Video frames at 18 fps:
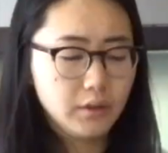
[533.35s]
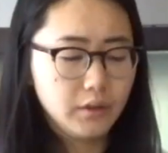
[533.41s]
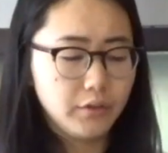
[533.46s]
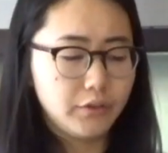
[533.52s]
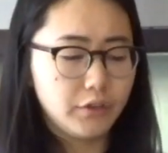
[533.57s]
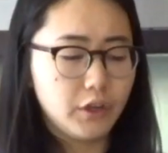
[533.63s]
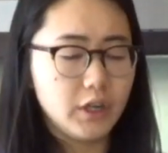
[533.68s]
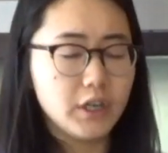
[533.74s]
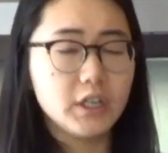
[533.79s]

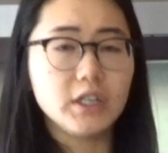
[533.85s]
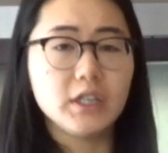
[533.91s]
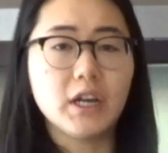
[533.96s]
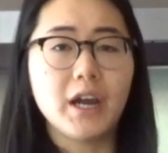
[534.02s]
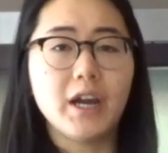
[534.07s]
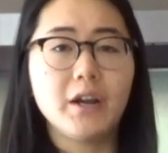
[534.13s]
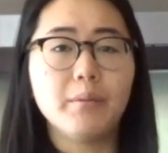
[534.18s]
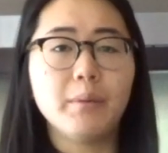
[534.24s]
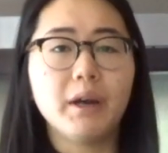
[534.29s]
For an
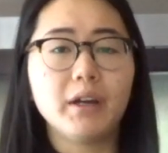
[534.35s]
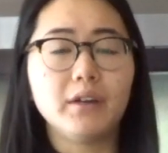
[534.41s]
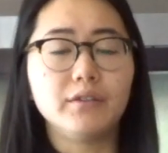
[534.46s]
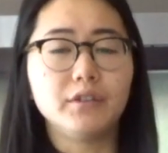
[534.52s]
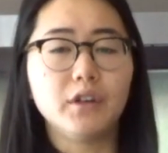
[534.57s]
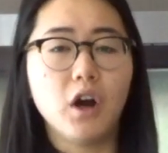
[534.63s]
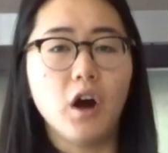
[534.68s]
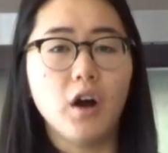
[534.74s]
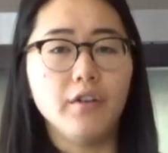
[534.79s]
entire bag of
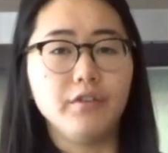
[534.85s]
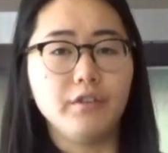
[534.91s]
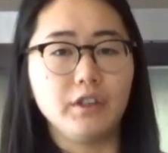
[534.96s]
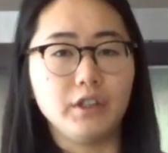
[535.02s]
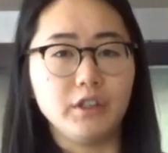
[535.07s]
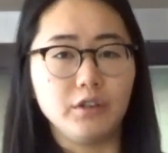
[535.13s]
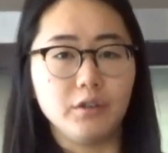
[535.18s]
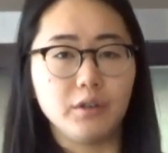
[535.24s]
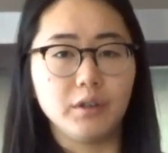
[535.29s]
coffee,
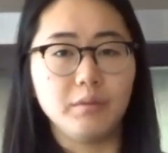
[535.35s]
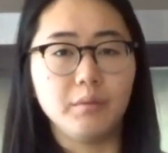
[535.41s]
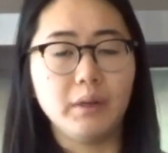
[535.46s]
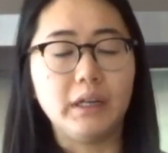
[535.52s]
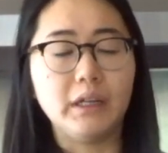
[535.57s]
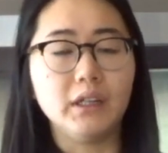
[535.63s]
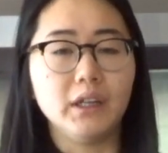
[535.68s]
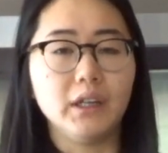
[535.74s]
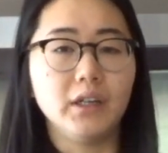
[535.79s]
you can
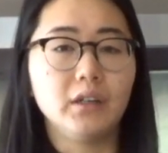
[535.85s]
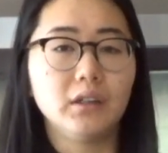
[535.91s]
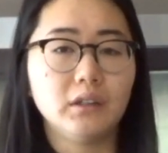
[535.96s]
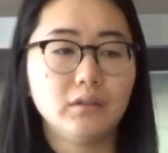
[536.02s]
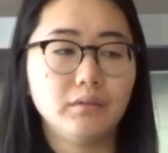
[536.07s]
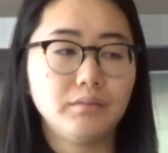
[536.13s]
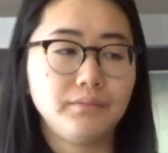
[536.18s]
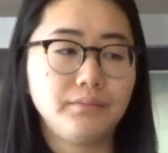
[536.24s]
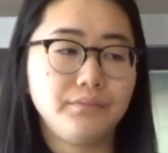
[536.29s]
make like
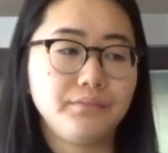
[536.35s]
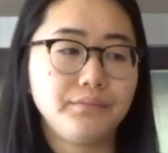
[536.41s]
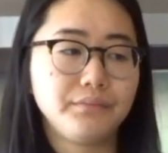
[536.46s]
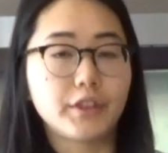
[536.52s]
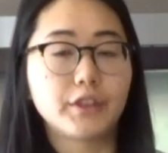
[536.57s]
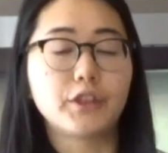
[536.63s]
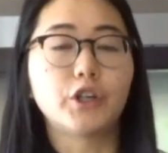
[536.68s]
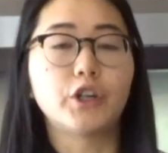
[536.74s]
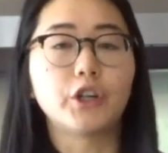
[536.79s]

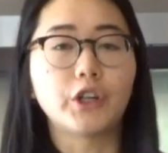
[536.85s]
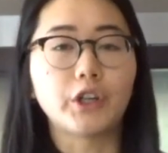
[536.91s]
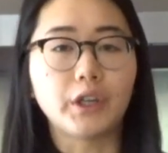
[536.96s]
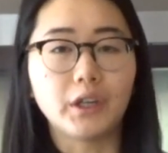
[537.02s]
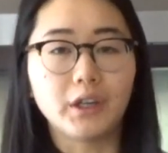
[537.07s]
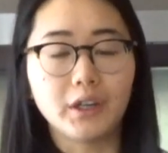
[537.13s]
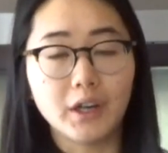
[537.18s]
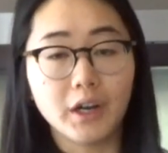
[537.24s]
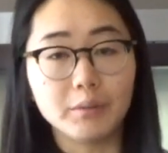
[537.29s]
30
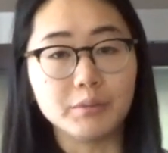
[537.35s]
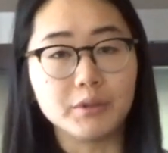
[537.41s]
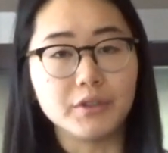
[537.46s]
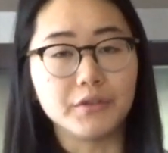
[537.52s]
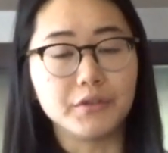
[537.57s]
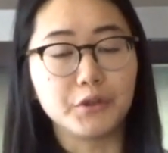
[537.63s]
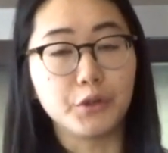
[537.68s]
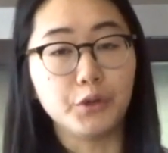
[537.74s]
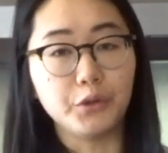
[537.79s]
cups
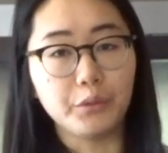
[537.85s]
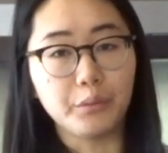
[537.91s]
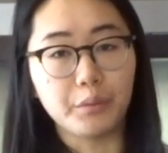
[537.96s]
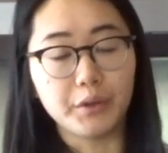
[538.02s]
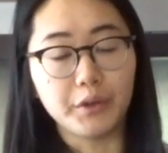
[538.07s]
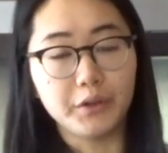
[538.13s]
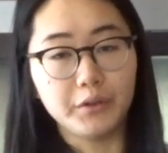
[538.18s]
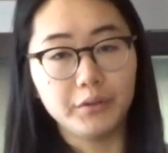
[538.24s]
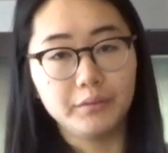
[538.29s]
of cold
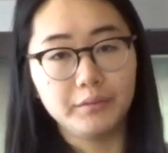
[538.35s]
brew.